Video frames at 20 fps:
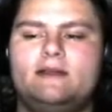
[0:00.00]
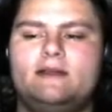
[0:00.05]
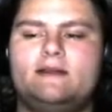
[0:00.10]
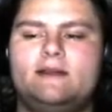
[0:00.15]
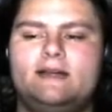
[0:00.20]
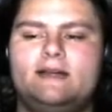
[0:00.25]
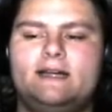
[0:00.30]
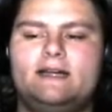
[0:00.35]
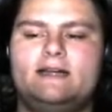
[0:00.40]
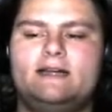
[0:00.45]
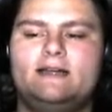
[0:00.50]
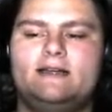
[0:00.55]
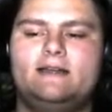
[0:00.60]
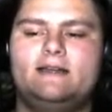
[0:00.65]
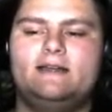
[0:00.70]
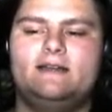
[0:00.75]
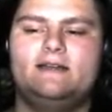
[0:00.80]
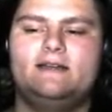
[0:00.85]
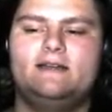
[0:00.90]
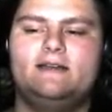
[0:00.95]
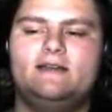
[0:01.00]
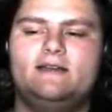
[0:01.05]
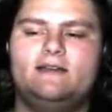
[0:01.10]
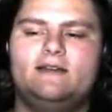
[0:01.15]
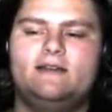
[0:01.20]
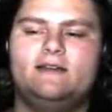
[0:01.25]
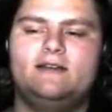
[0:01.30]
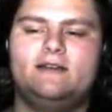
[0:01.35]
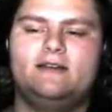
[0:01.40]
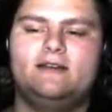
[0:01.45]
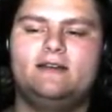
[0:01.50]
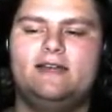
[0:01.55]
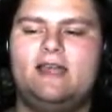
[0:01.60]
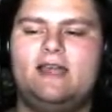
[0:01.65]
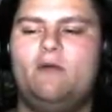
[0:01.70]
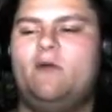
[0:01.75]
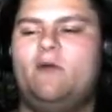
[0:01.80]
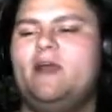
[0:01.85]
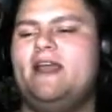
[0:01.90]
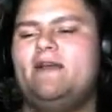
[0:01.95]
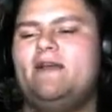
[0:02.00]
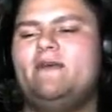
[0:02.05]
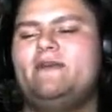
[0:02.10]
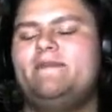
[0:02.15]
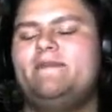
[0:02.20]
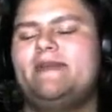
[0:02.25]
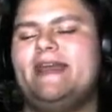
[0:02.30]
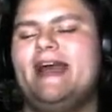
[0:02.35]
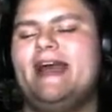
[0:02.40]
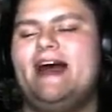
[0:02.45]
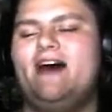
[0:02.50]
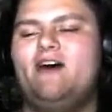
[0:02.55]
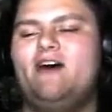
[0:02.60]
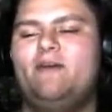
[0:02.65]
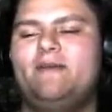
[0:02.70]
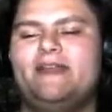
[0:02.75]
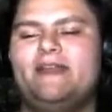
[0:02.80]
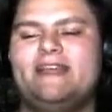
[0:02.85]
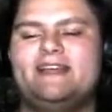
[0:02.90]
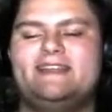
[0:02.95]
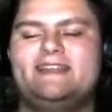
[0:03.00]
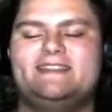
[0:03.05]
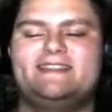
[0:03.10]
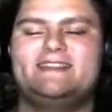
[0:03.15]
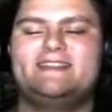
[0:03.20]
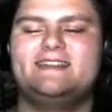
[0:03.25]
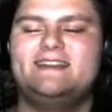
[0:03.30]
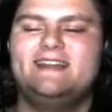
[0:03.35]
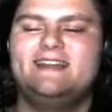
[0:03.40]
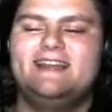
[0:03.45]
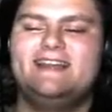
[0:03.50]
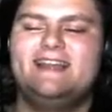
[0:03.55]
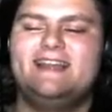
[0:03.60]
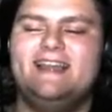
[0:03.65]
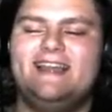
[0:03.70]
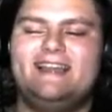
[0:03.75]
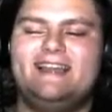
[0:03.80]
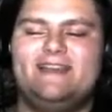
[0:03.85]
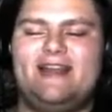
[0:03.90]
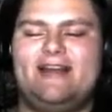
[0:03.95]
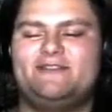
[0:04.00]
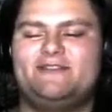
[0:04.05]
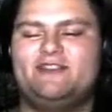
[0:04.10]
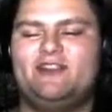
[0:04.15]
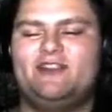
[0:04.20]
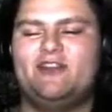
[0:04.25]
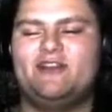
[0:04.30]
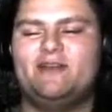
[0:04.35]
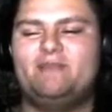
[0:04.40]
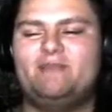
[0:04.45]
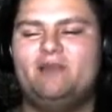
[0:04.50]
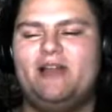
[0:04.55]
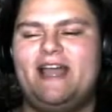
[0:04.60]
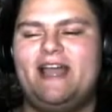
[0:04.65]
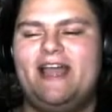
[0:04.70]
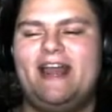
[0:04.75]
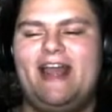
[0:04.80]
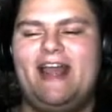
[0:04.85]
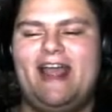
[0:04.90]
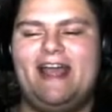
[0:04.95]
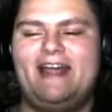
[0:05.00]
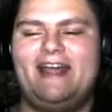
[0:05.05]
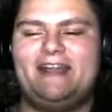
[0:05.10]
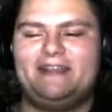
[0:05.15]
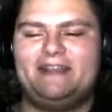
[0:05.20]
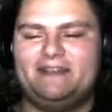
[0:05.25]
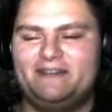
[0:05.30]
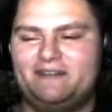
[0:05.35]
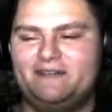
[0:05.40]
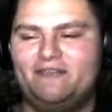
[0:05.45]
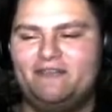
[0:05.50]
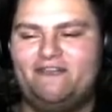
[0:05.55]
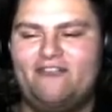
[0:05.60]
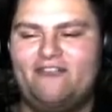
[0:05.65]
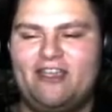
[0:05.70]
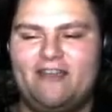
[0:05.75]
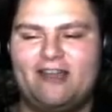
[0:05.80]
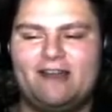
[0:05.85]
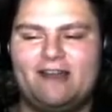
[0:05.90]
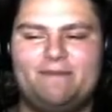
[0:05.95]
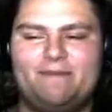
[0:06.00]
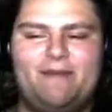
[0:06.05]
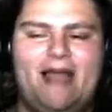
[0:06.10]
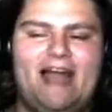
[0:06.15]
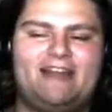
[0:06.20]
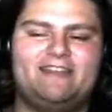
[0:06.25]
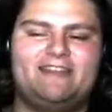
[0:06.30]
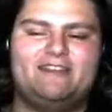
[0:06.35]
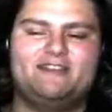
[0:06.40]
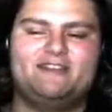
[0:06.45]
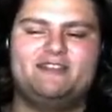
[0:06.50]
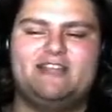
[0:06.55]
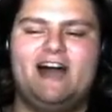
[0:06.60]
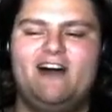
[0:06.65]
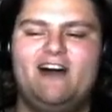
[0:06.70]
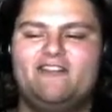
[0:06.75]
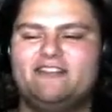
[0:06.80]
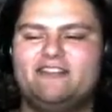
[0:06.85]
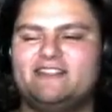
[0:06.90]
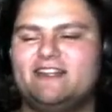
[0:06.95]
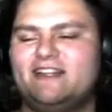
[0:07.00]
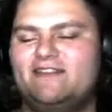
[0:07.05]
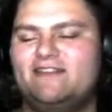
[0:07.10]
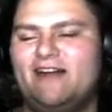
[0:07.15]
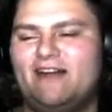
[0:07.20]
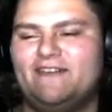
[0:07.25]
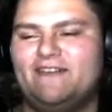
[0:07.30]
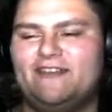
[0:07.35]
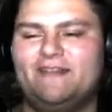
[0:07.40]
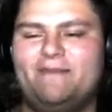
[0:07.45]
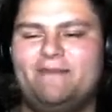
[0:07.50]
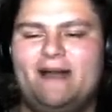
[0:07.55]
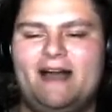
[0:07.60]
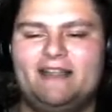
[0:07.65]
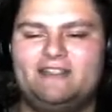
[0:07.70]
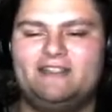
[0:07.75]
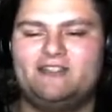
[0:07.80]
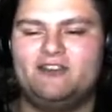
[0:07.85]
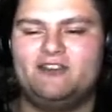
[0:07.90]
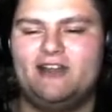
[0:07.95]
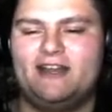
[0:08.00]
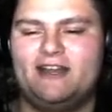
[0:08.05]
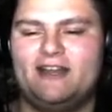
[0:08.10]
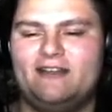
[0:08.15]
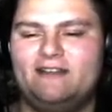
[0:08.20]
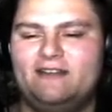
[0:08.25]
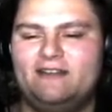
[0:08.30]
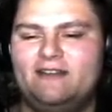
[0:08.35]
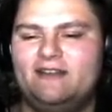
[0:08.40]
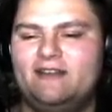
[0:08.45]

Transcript: Yeah. It would be hell because you'd have to learn to play it and figure out a path yourself instead of having the paths drawn out.